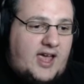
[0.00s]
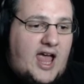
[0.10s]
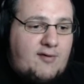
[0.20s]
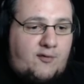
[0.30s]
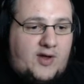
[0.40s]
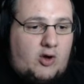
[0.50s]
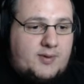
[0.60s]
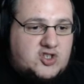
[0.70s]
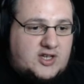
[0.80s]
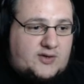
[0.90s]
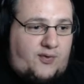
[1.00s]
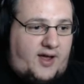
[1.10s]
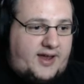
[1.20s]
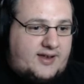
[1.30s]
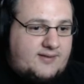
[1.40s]
Everything will be just
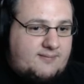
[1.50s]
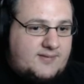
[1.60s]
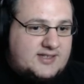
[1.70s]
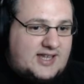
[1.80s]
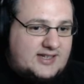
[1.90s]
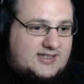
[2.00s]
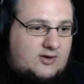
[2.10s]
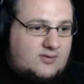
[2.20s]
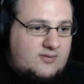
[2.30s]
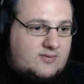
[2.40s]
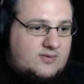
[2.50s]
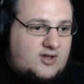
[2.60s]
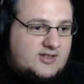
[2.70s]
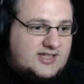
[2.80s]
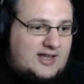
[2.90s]
fine. Stand still.
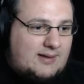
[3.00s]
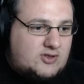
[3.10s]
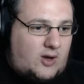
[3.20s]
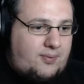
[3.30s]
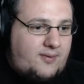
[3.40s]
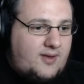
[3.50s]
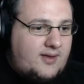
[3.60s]
Go to the laptop.